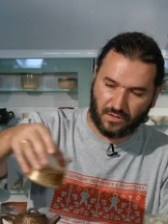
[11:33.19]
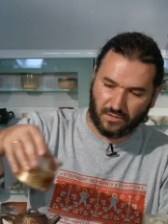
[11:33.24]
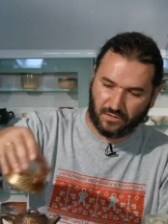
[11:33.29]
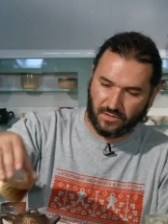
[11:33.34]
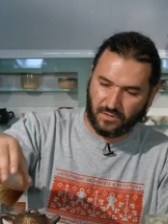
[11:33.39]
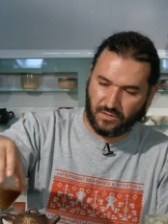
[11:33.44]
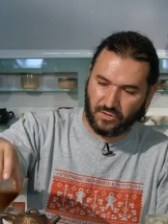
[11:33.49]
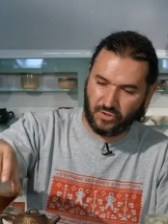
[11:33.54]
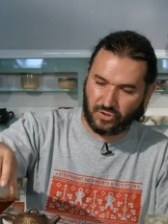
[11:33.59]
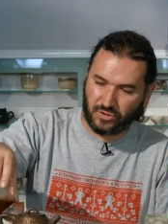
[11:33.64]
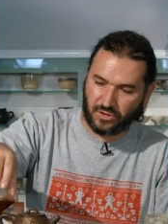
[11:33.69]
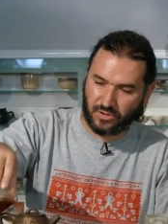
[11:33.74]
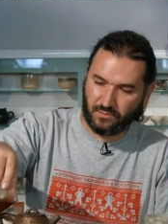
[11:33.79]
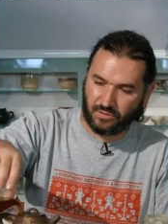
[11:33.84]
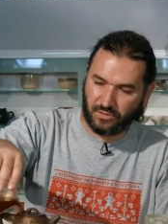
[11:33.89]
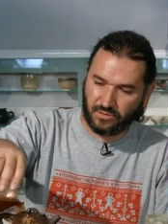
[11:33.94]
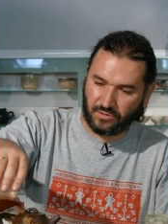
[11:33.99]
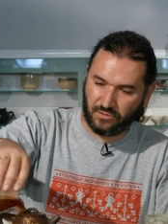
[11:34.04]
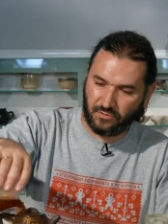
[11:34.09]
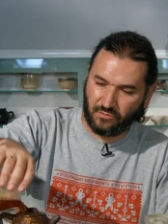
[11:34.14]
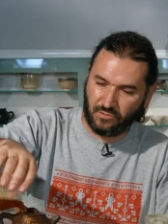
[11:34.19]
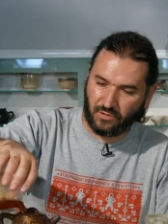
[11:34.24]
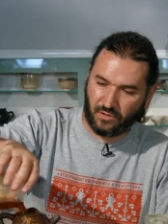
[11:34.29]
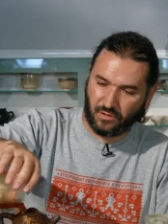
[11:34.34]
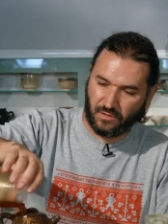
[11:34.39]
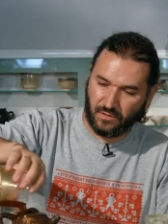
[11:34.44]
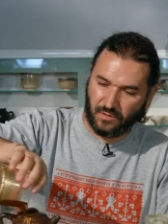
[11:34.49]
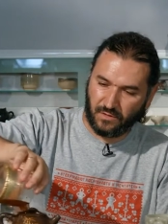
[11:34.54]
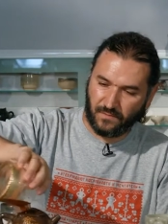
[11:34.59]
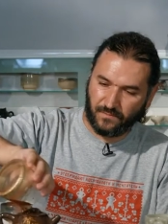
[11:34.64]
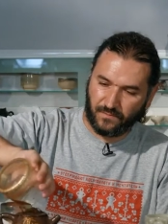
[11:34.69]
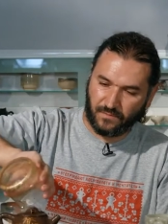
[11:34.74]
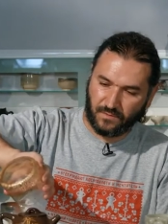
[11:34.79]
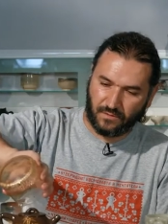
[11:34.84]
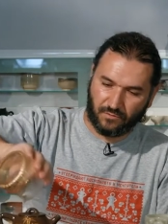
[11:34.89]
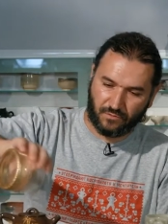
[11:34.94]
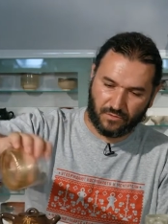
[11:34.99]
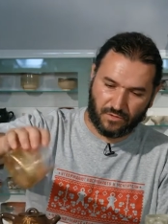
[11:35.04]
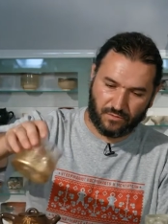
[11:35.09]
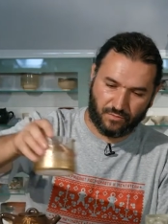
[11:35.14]
out in most cases.
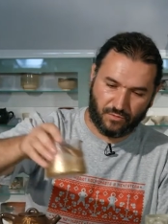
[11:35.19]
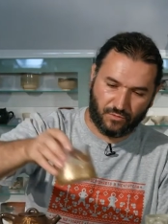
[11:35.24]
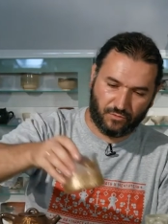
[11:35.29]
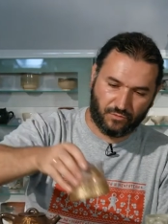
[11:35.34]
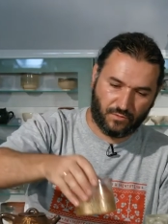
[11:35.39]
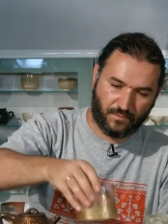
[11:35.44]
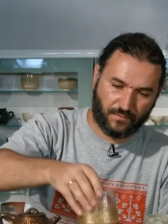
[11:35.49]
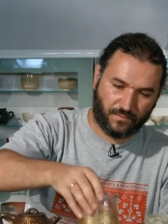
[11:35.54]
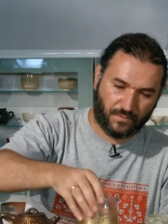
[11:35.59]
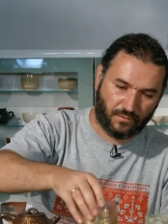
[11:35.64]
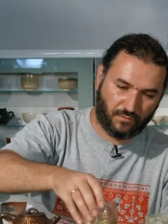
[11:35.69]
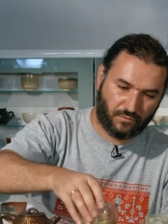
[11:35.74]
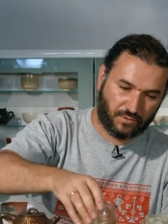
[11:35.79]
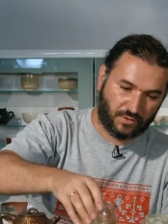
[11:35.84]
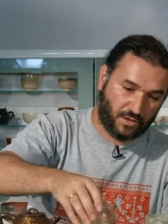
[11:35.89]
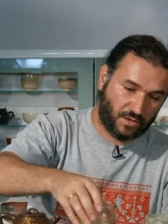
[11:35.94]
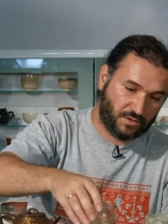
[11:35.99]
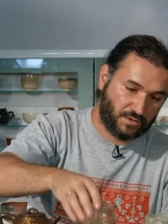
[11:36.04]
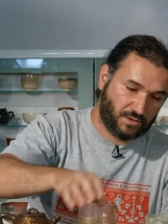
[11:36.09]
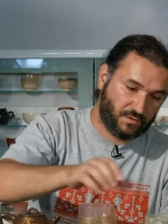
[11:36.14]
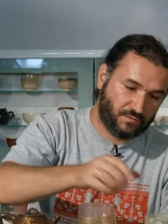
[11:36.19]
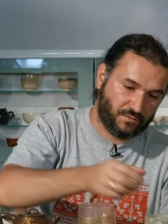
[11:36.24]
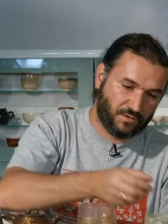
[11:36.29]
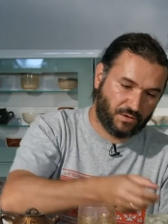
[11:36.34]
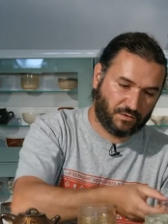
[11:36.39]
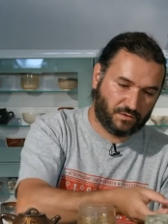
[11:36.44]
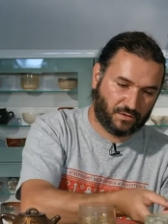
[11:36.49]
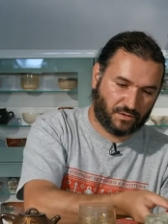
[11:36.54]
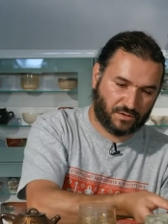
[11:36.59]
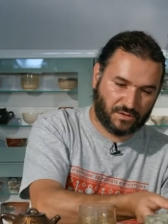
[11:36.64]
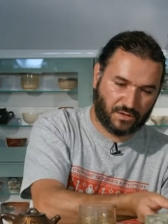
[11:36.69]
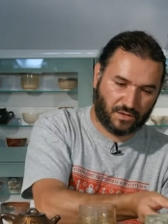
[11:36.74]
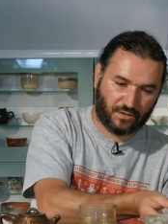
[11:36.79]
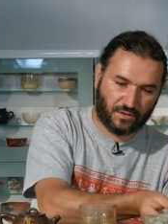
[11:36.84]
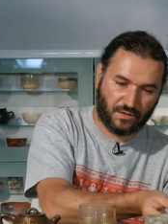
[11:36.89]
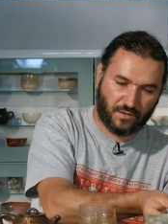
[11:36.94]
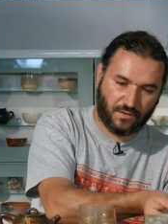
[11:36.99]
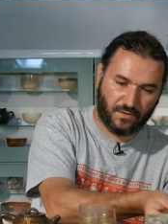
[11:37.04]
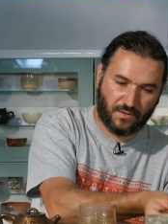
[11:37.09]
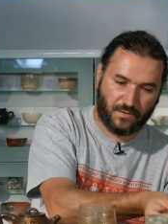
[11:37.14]
It's a hygienic procedure.
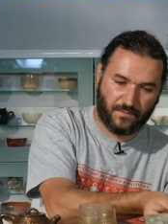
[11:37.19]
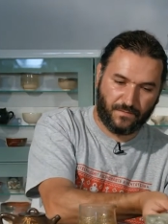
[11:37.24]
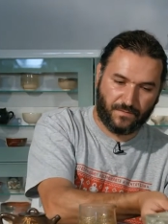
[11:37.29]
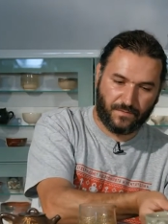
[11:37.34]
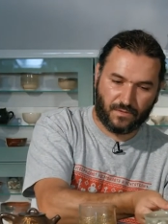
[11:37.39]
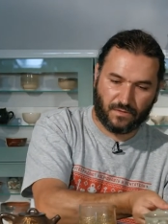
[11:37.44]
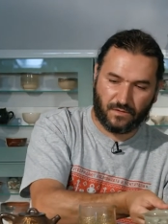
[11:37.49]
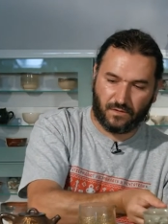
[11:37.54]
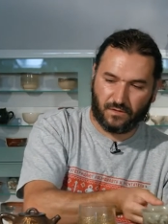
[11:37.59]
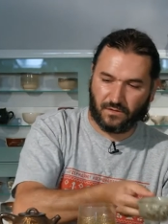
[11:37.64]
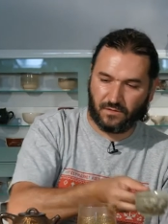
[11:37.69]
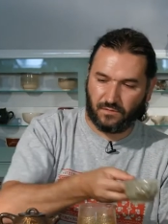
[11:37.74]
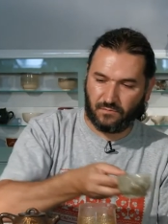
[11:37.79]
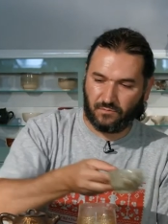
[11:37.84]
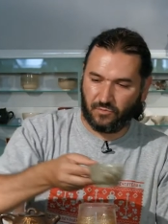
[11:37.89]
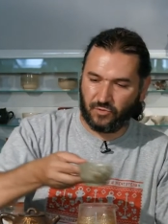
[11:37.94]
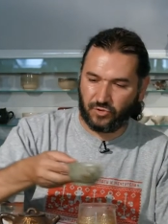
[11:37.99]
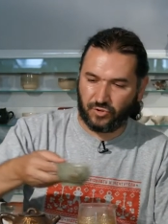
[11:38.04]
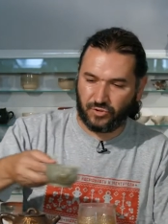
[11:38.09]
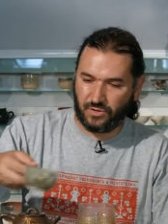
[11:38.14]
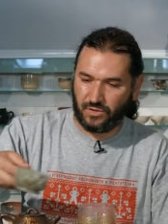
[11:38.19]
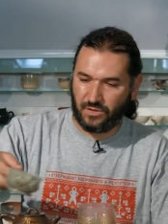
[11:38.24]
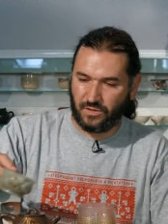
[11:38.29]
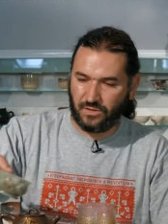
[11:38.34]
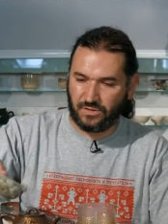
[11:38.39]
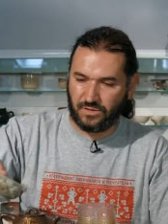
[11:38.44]
We don't drink it,